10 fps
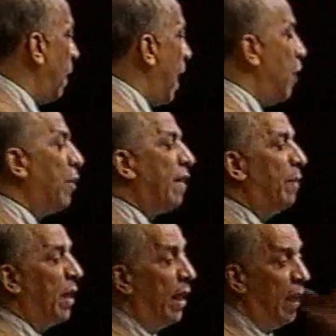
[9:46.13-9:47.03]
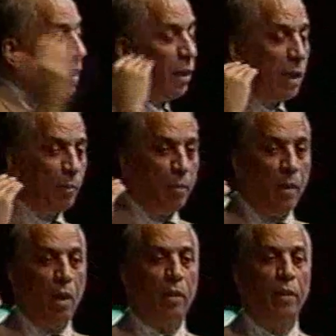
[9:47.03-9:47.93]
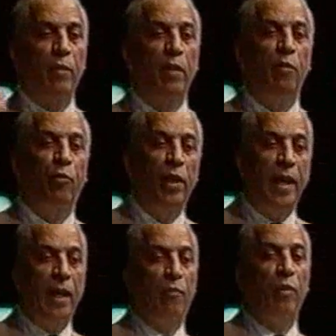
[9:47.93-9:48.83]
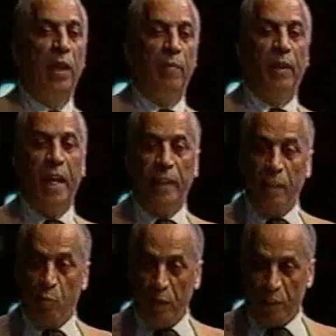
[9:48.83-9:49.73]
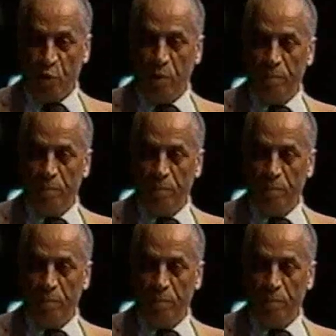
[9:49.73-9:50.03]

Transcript: And you would have to be an idiot to come to America. If we give you free land and free labor, you might get rich.